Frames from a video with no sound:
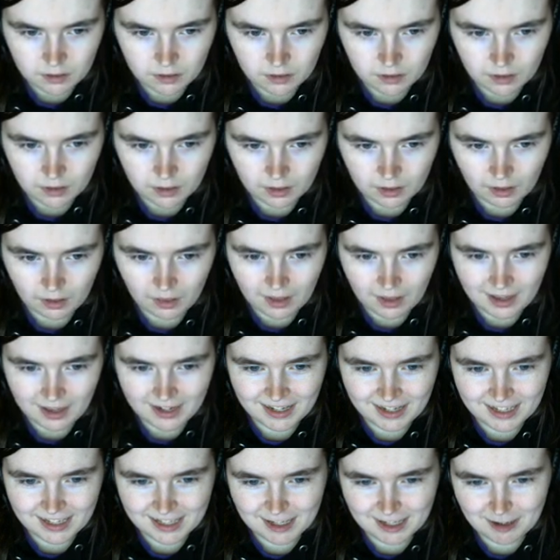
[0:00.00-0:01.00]
It's a lot
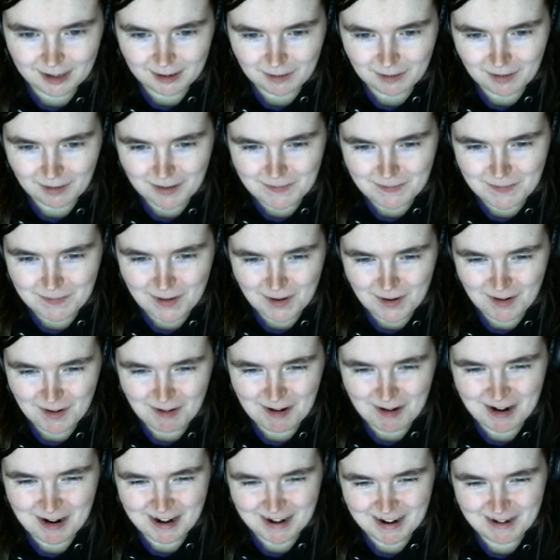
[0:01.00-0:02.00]
easier to write
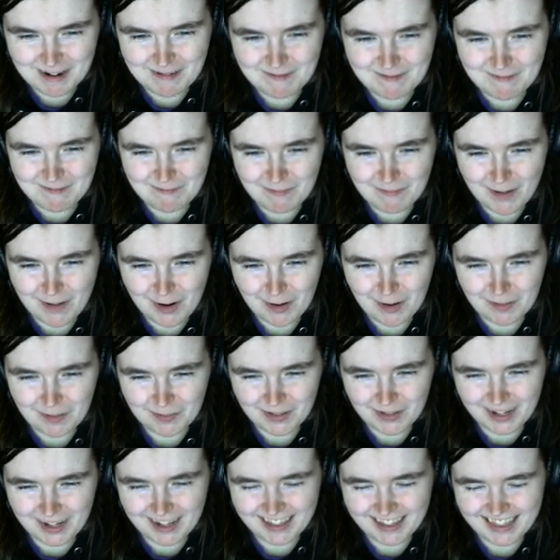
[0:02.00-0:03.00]
poems
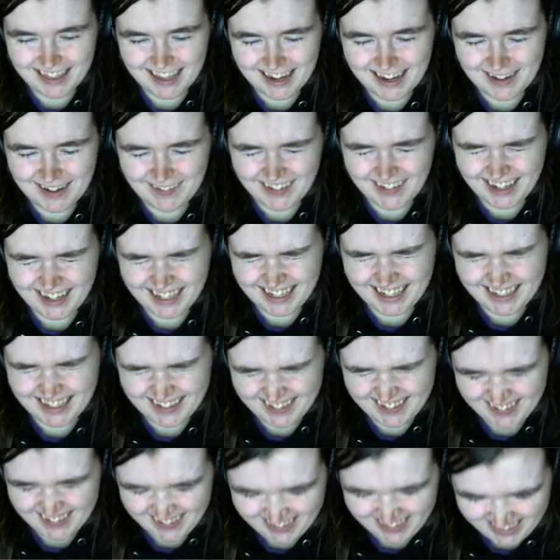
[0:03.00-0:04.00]
than I think about
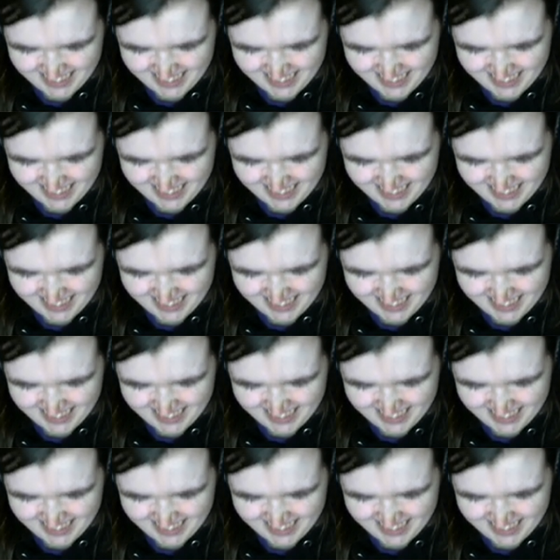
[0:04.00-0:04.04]
you.